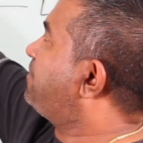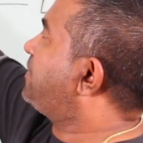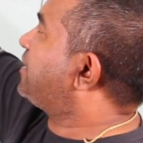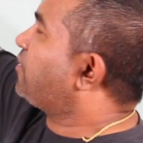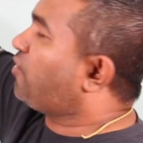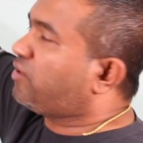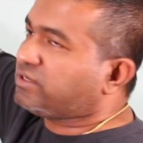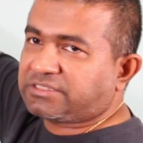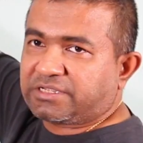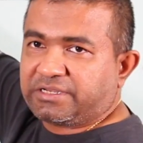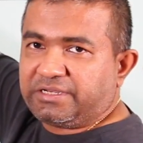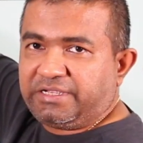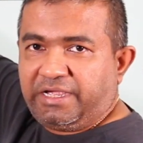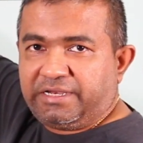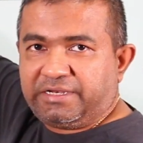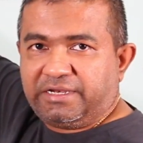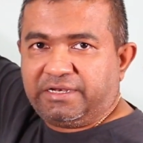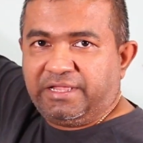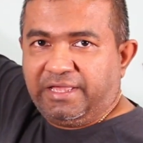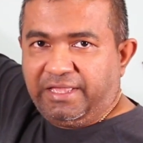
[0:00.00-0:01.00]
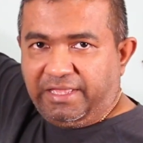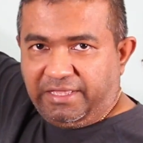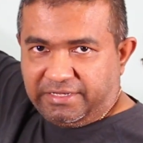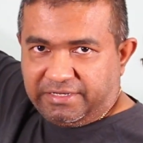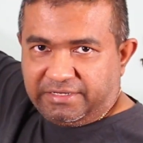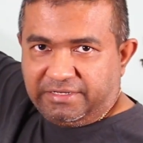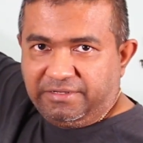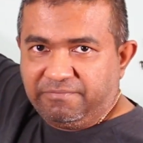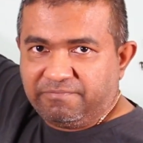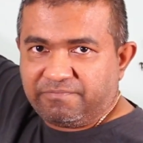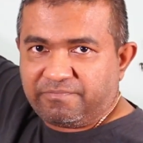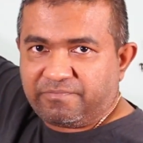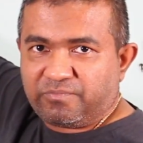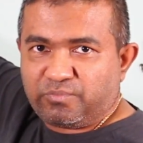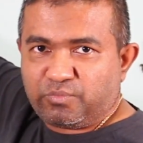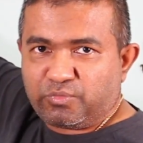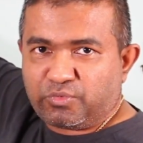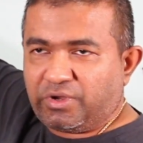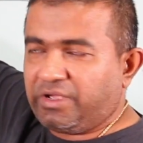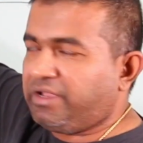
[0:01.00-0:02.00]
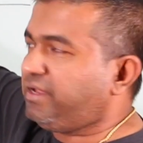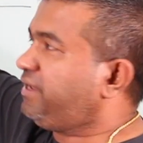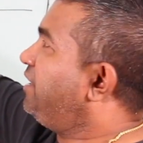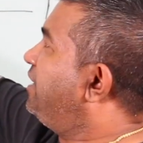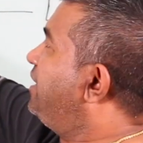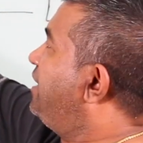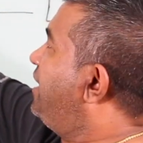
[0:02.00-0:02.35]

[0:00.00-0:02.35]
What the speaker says: records created here, right?